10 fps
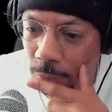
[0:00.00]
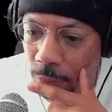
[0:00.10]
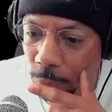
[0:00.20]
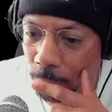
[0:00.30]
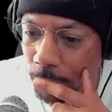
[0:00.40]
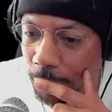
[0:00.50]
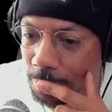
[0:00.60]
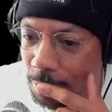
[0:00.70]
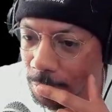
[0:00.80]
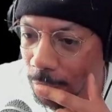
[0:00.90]
Where
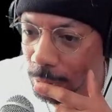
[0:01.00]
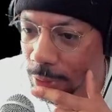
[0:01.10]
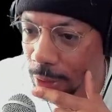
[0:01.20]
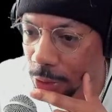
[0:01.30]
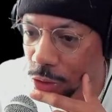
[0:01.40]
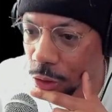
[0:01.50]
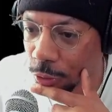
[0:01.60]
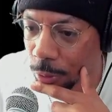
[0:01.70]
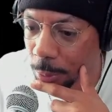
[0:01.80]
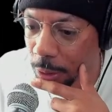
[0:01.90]
is it? No, it's not going to show
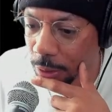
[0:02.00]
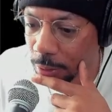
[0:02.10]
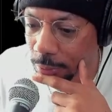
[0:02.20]
for me.